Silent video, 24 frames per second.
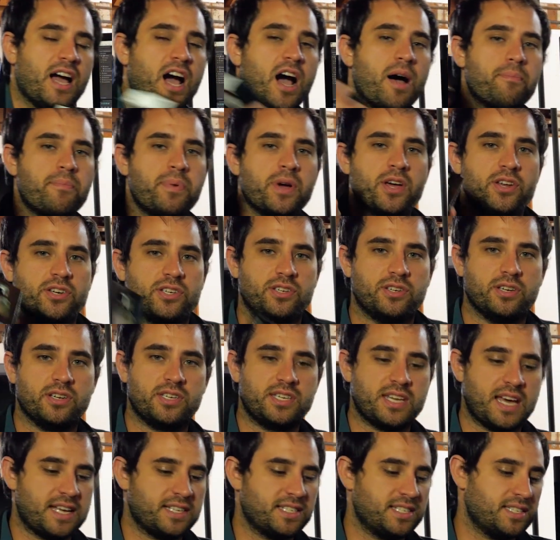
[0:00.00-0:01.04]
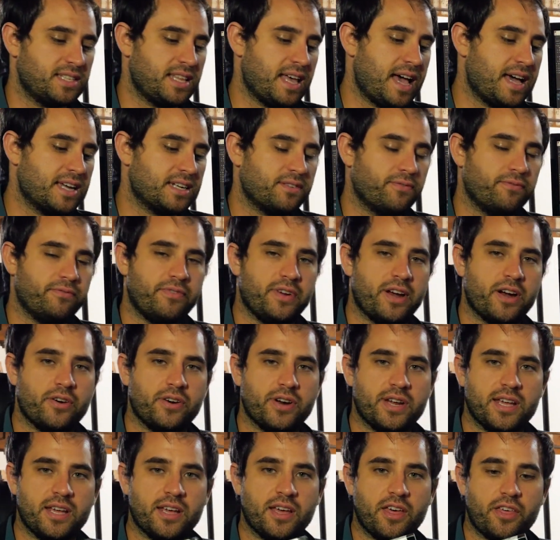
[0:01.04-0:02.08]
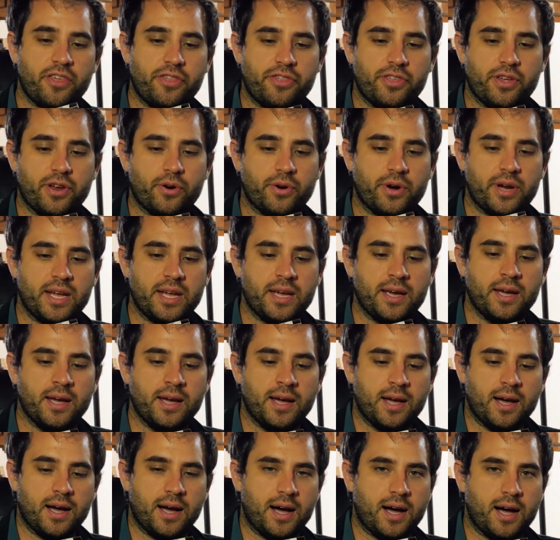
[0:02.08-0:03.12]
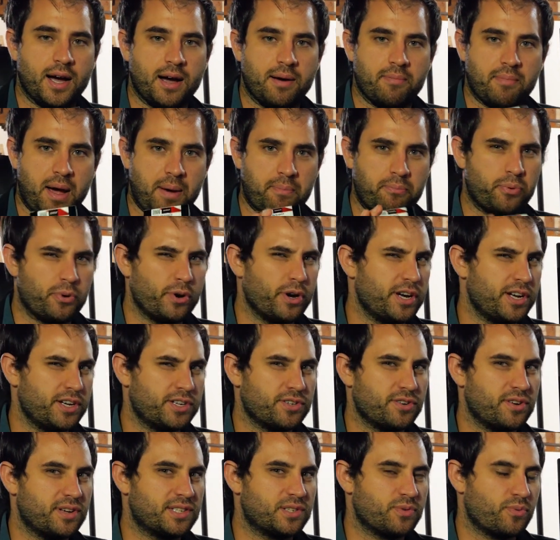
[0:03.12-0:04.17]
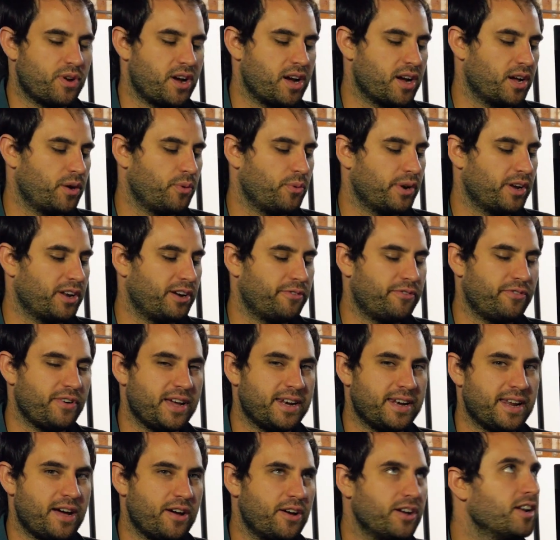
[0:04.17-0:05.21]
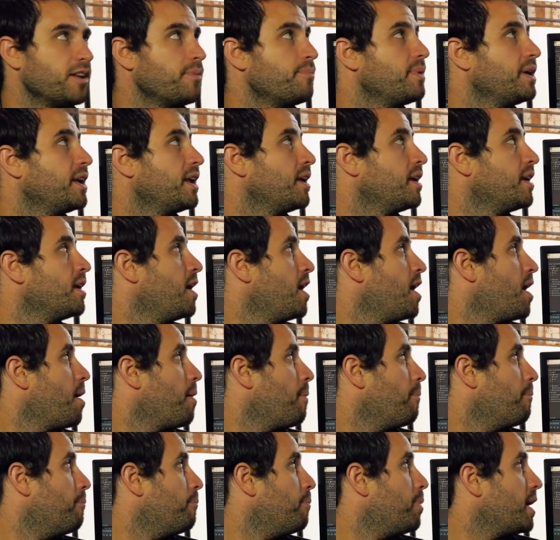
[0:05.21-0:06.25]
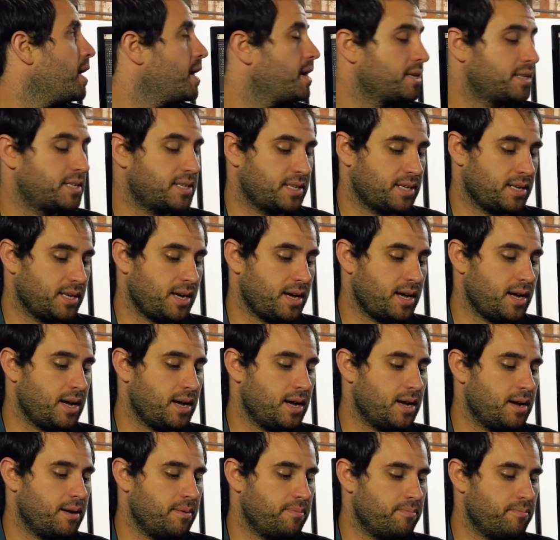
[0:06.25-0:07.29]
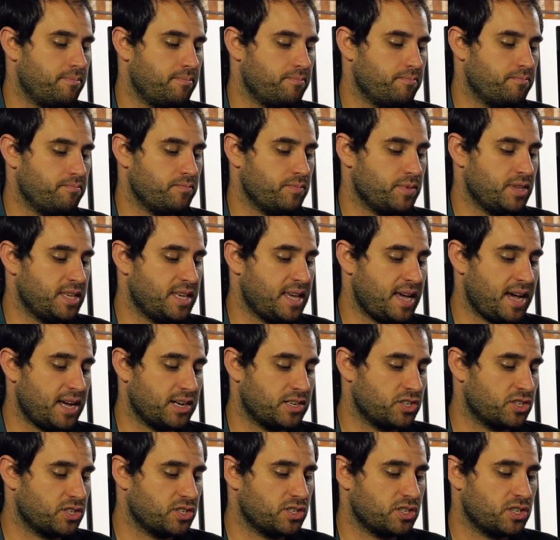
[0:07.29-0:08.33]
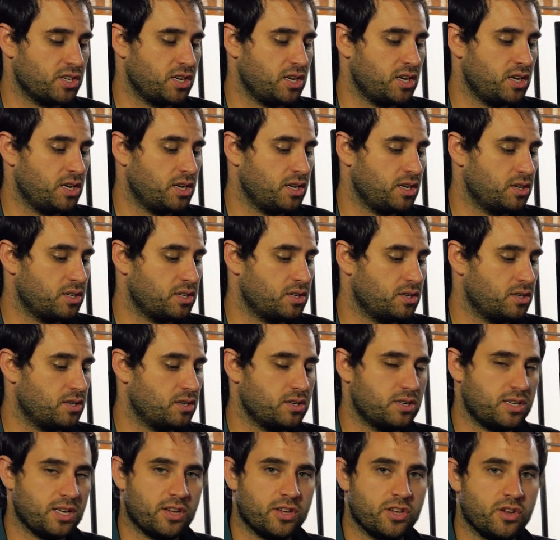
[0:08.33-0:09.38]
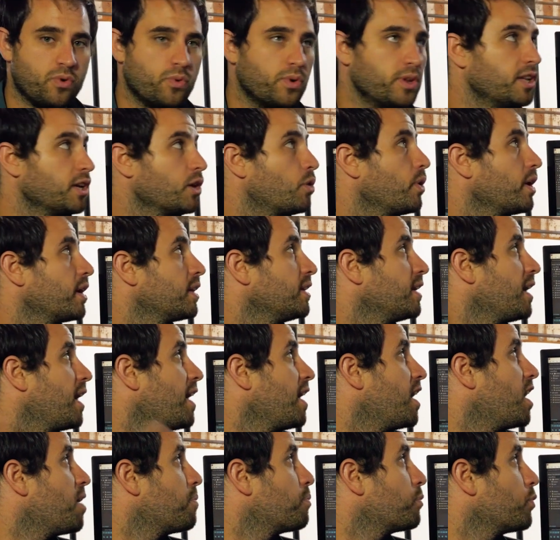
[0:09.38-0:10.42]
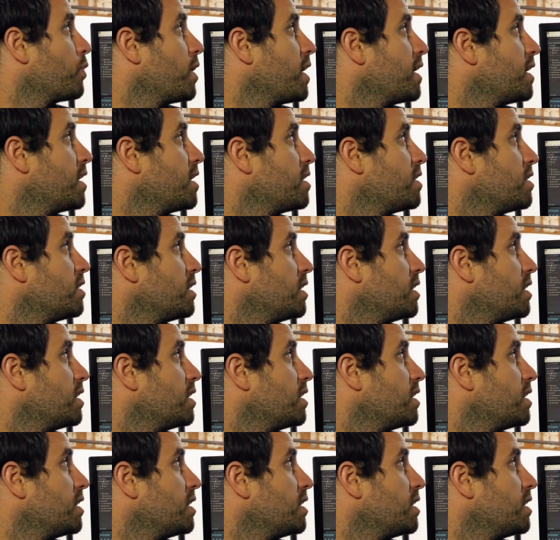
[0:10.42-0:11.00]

up to test that very theory. I'm pretty sure it's wrong, and we're going to find out in a minute. But yeah, just to tell you really quickly, I upgraded